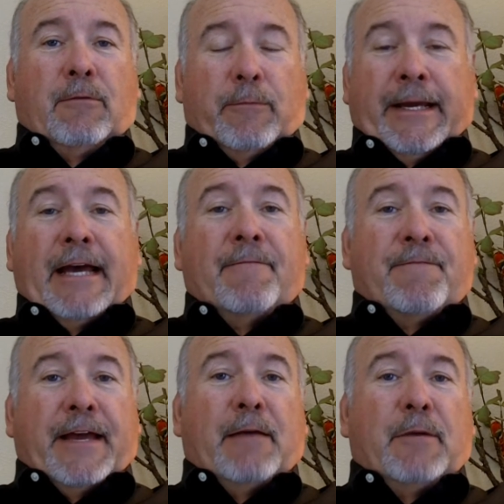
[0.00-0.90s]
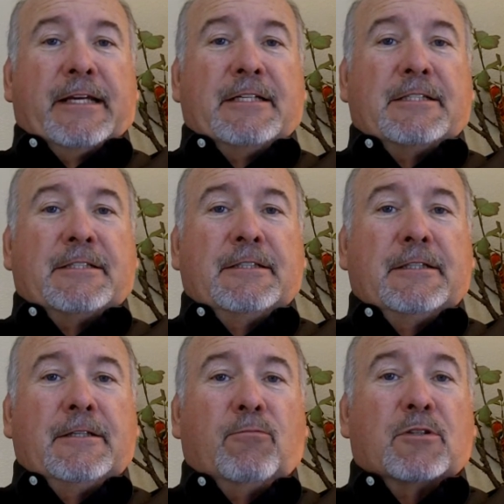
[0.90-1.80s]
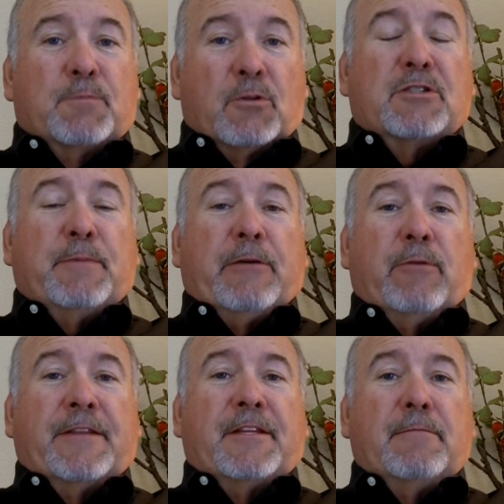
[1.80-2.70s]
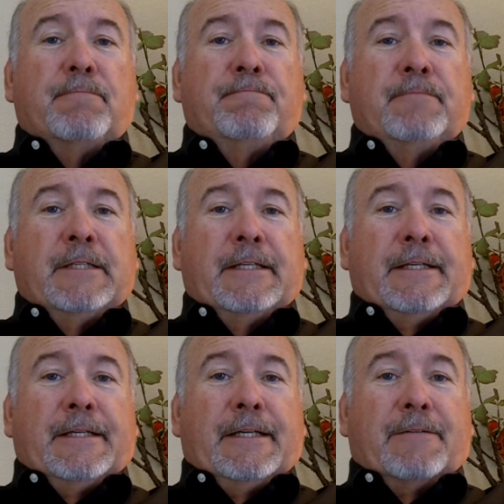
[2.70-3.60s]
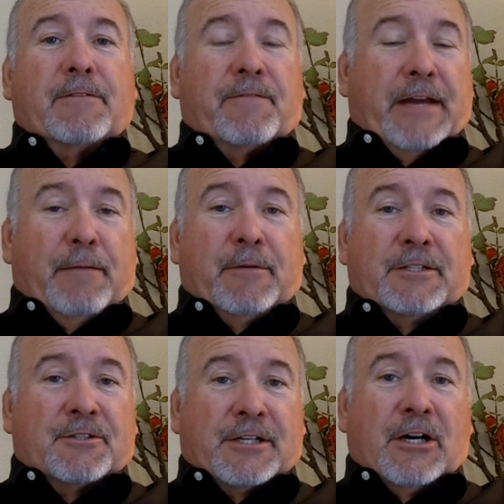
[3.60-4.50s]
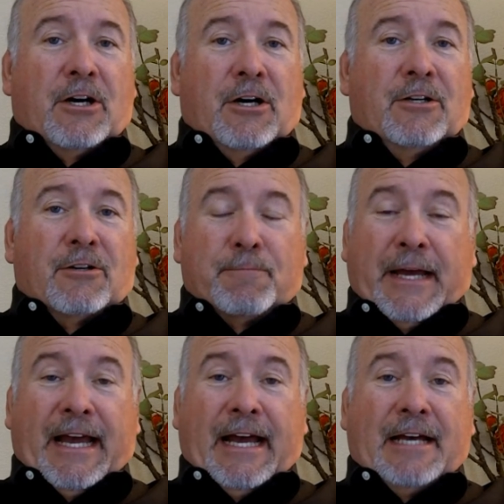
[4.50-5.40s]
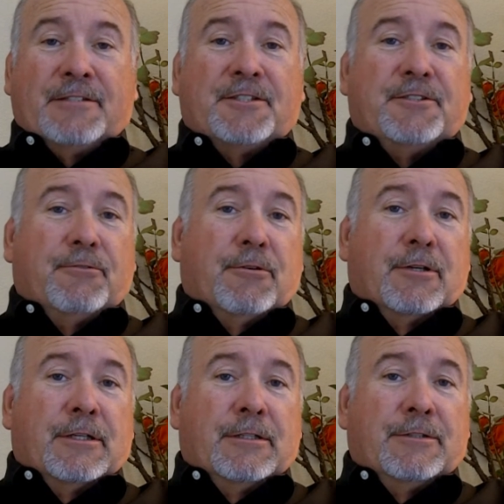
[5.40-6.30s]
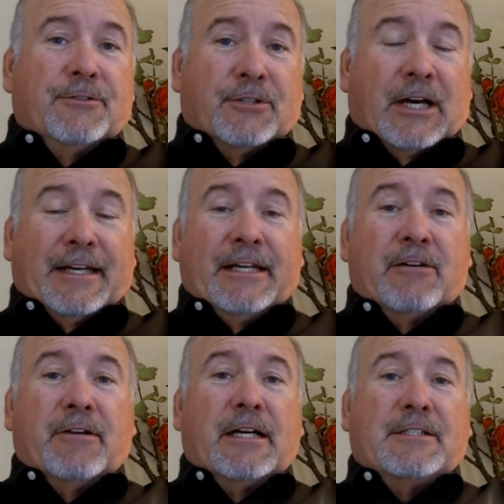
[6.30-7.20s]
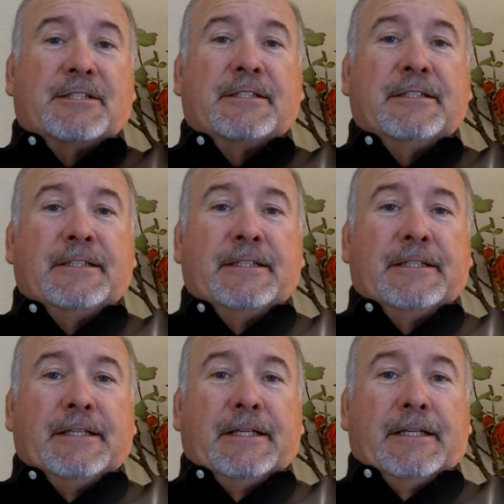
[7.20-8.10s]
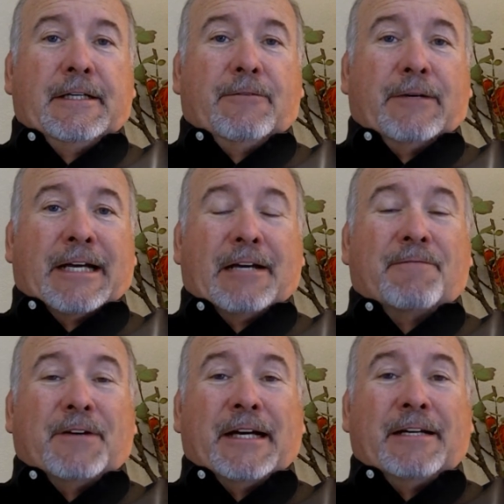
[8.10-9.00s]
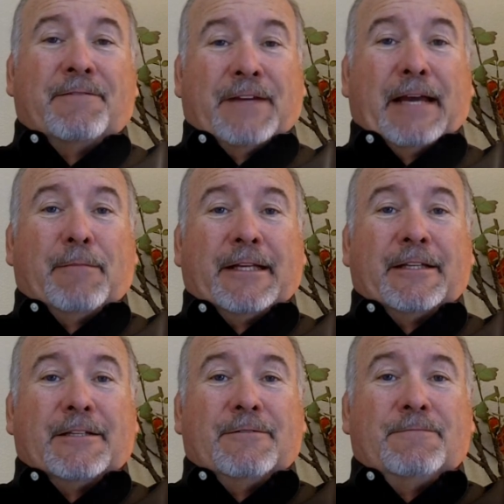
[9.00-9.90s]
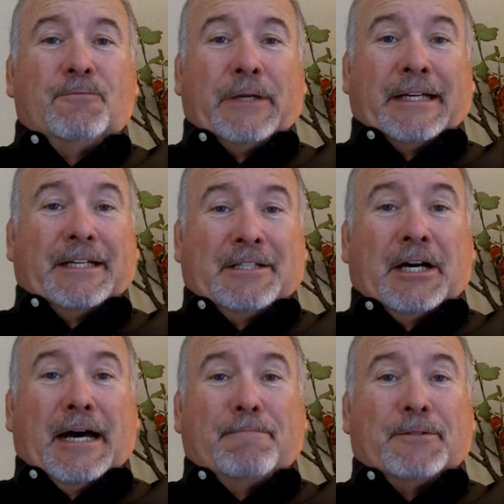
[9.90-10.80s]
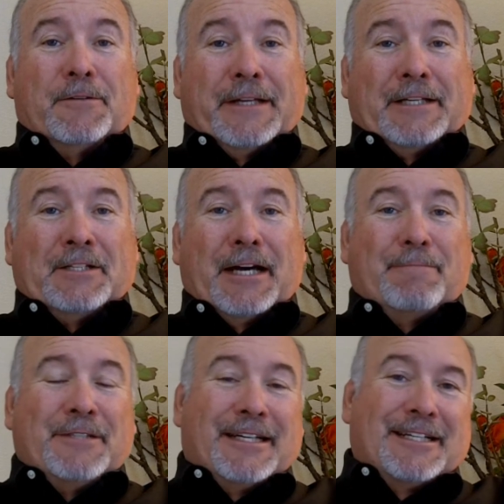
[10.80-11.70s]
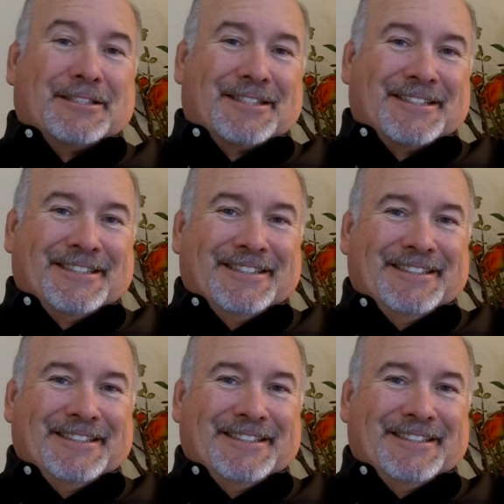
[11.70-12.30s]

we have families, we're supposed to be with them. If our families are gone or passed or they're not near us, we kind of find a family that we can adopt or they adopt us.